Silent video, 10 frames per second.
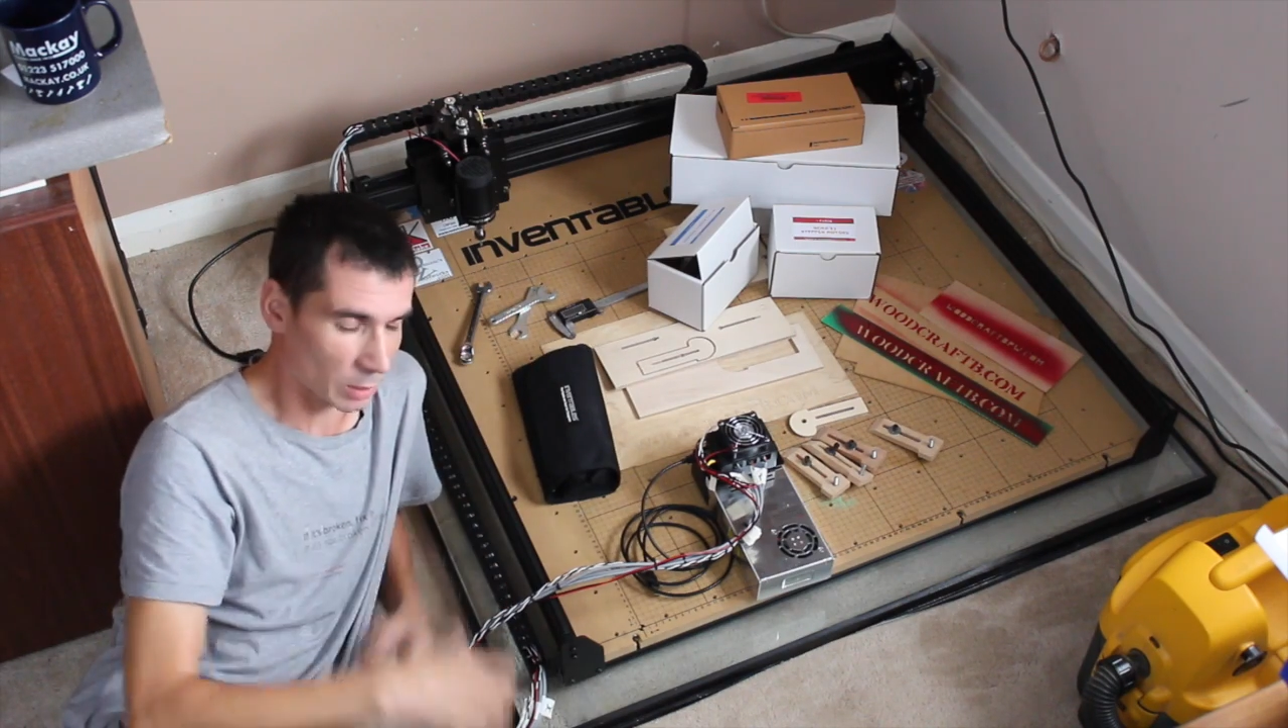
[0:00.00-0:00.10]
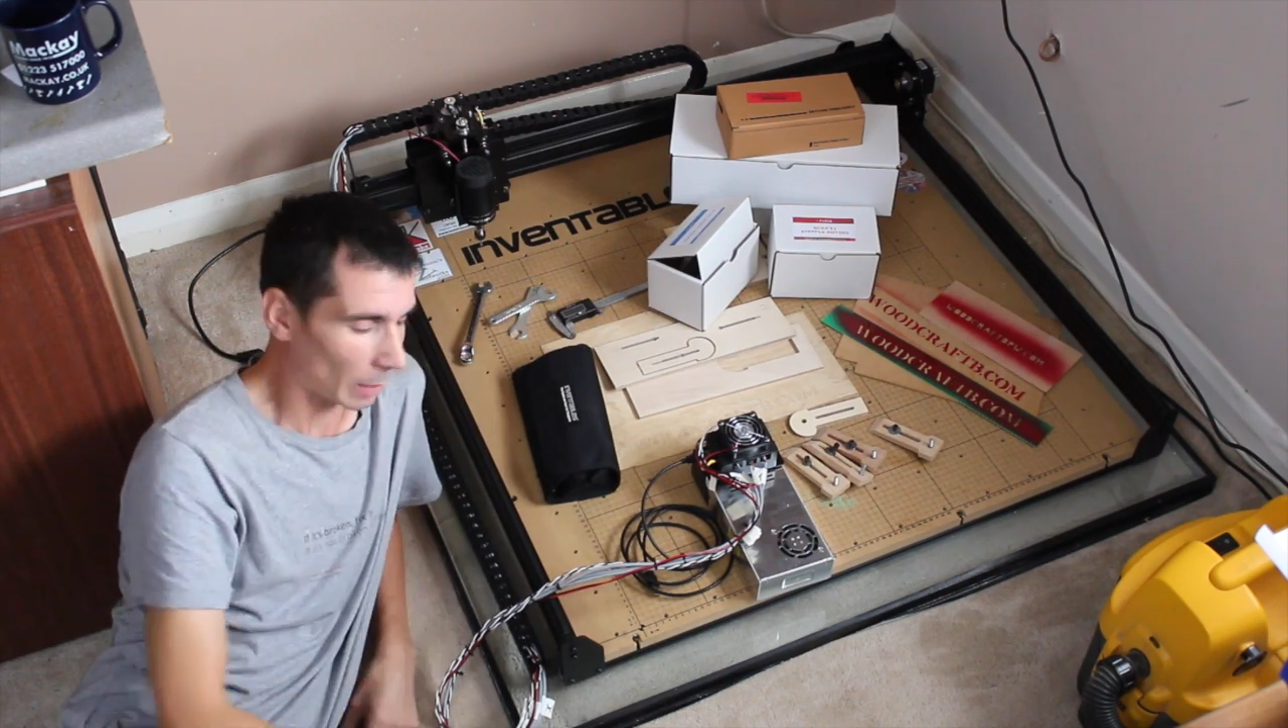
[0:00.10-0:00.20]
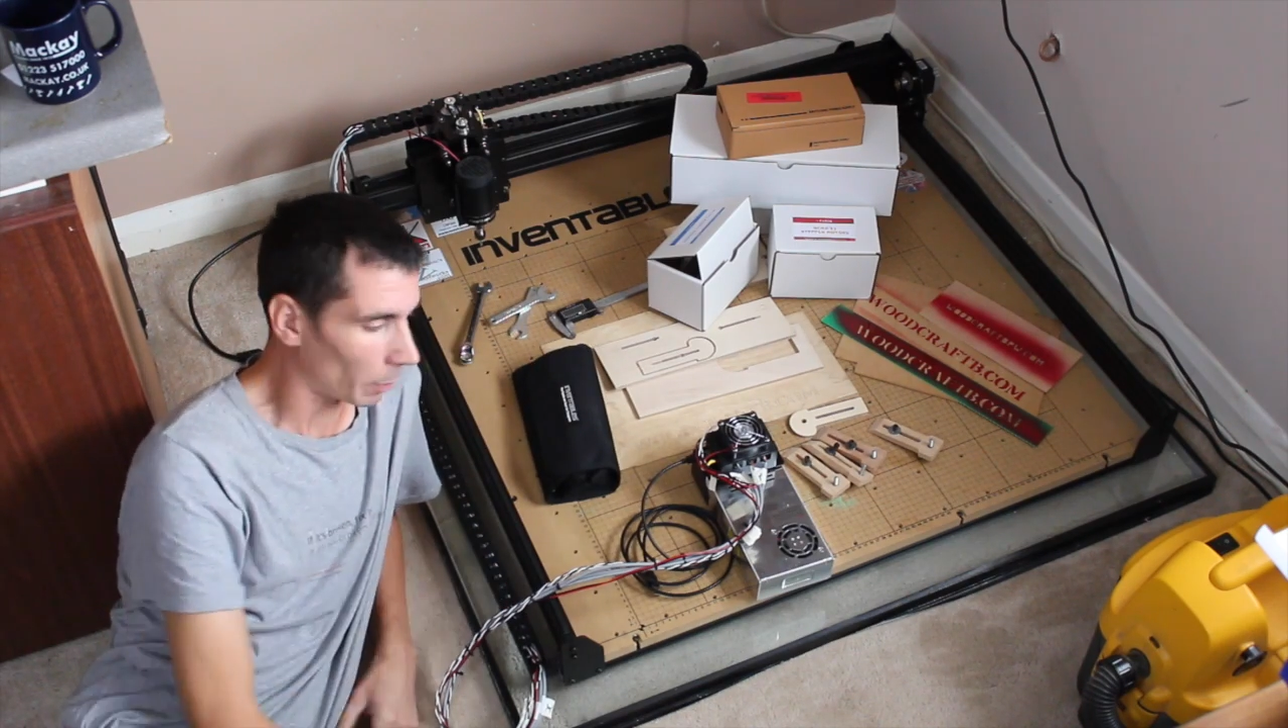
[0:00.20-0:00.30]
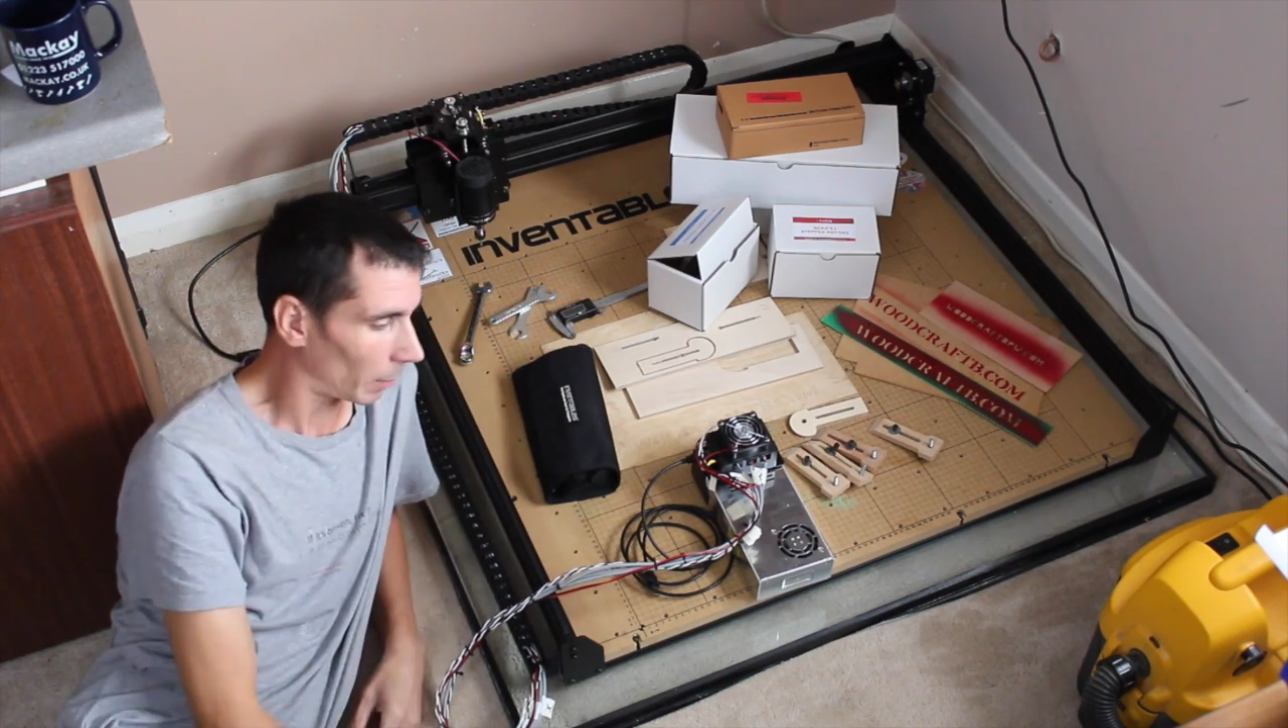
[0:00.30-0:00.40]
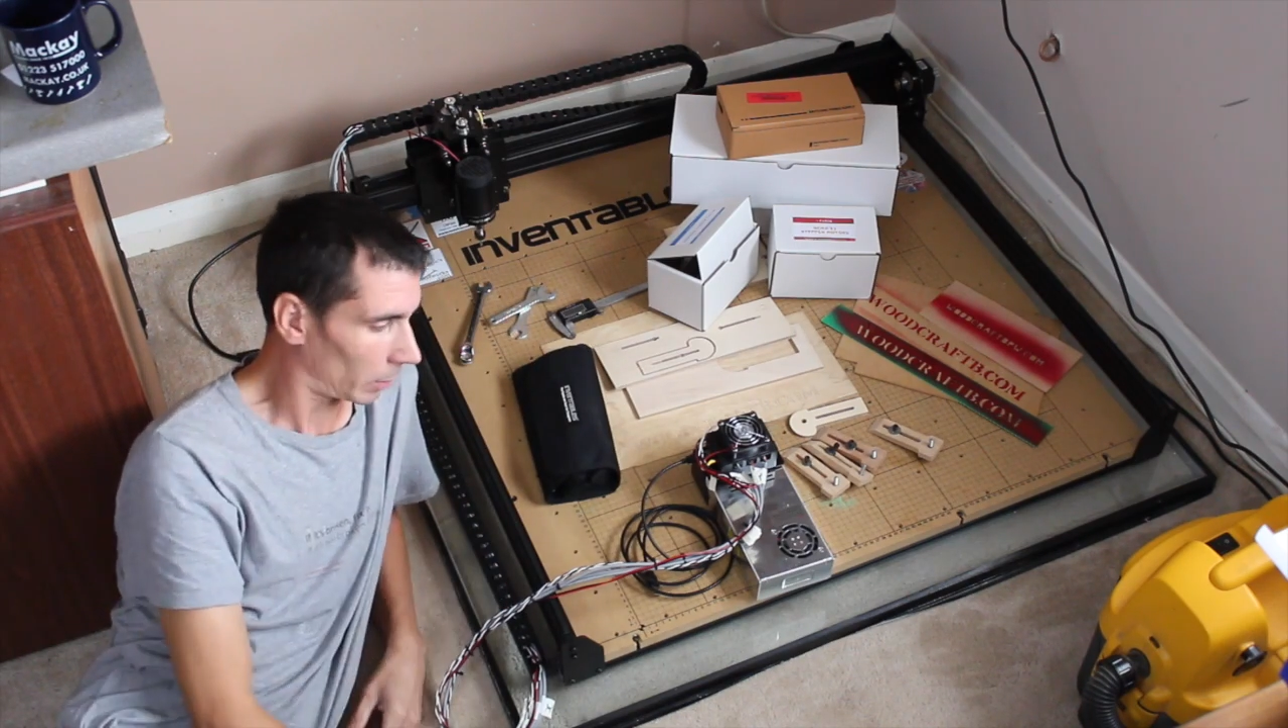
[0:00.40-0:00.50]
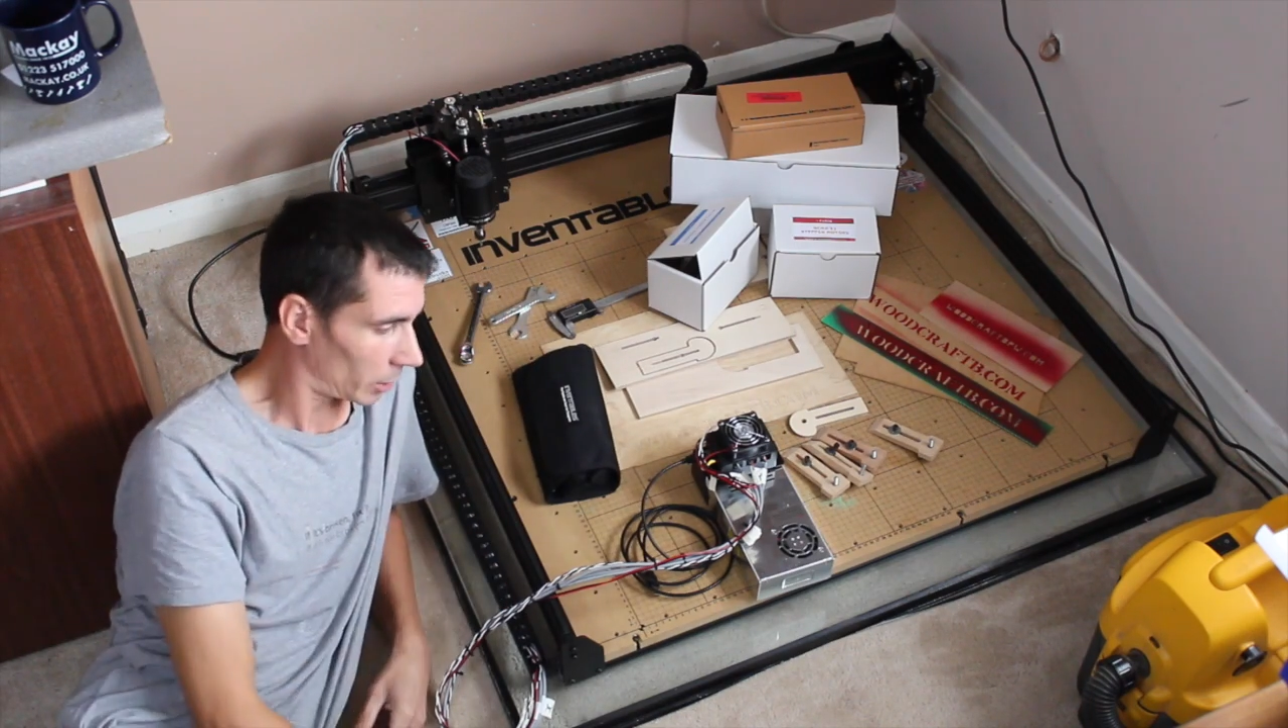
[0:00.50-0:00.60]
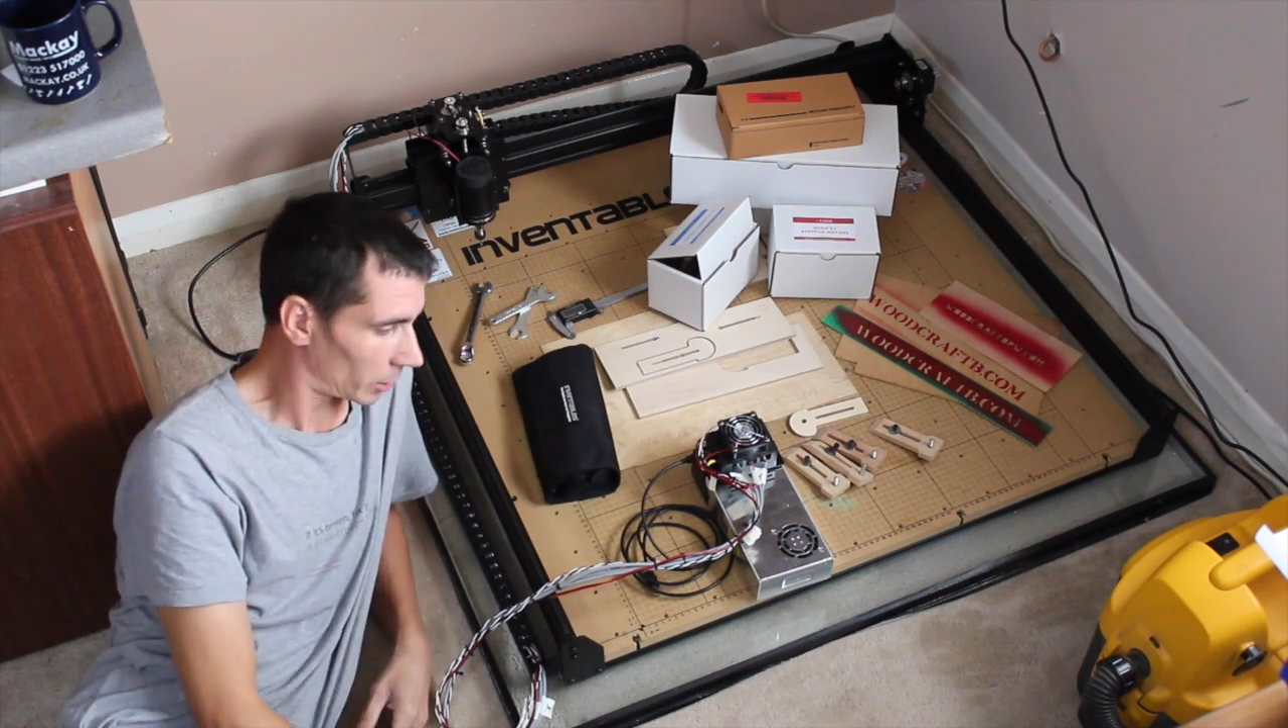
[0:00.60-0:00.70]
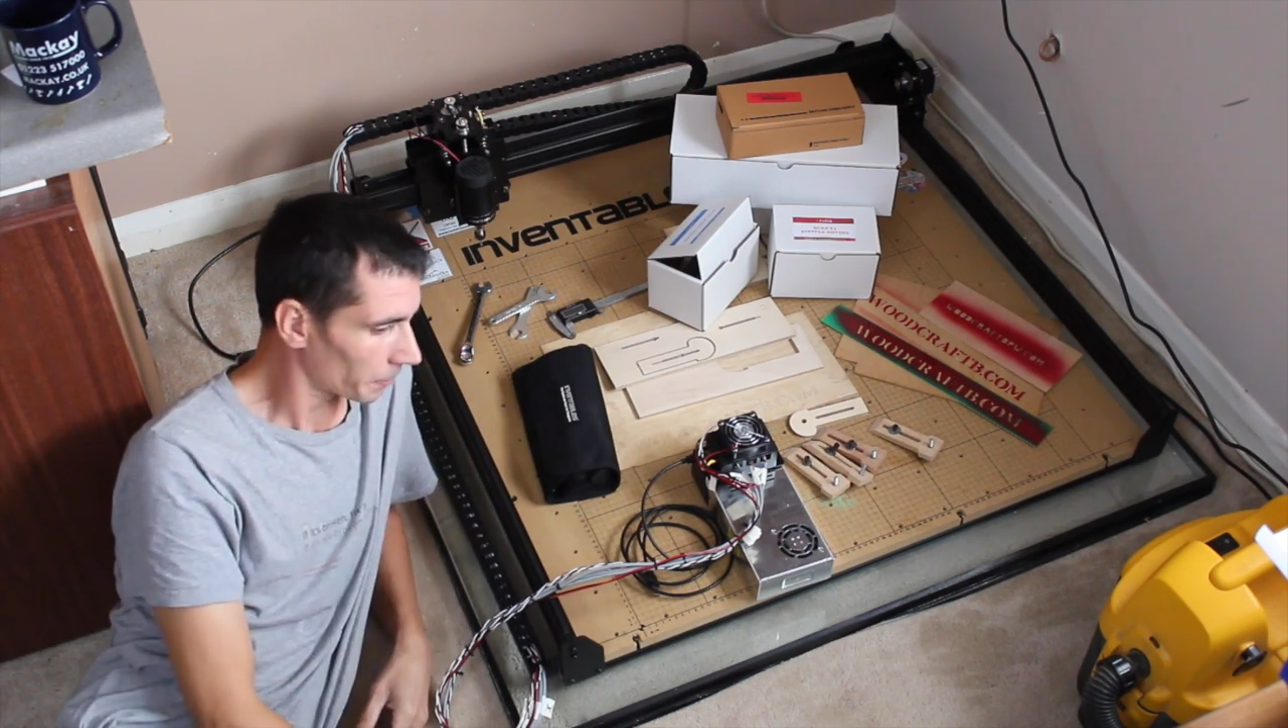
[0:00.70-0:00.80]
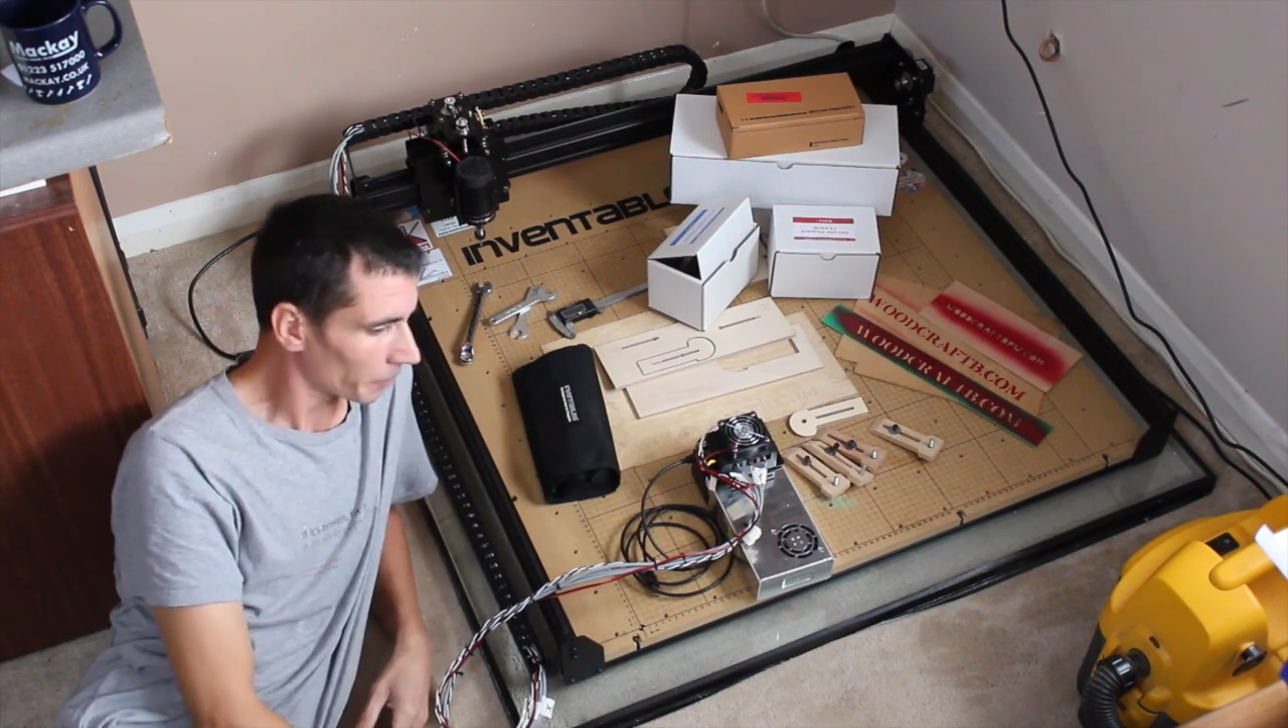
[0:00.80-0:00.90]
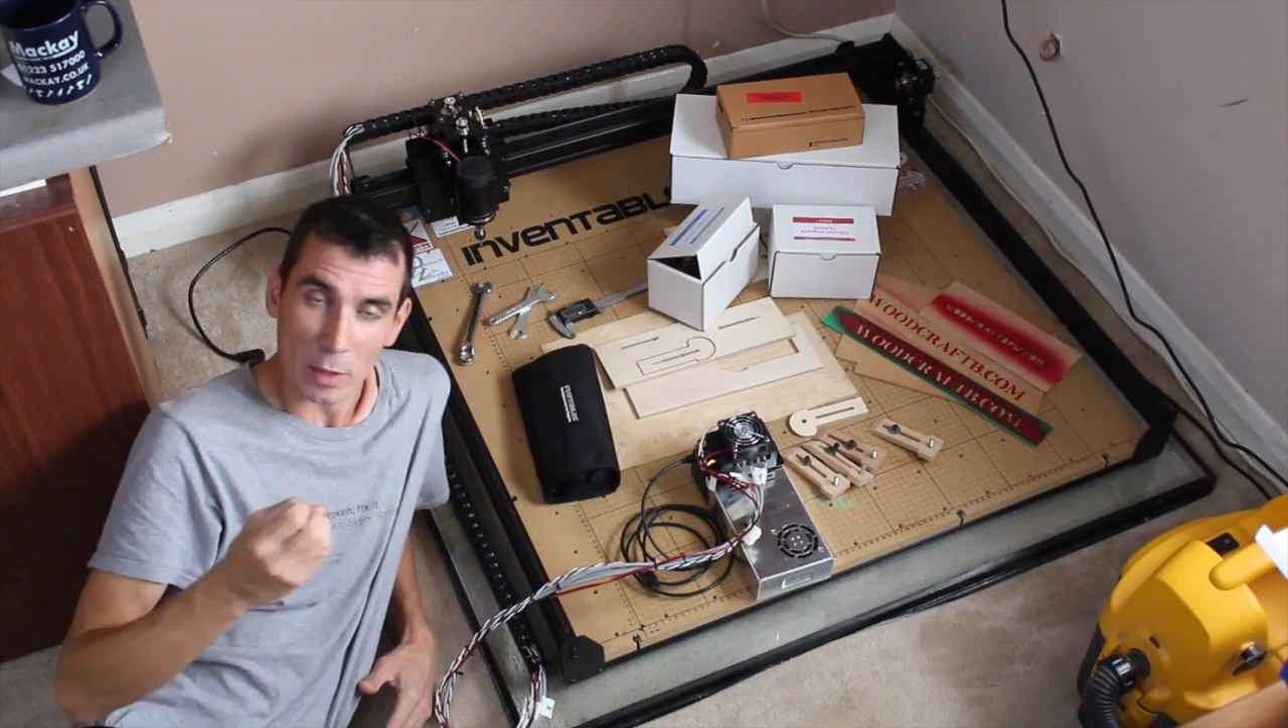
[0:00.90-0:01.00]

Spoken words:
stepper motors.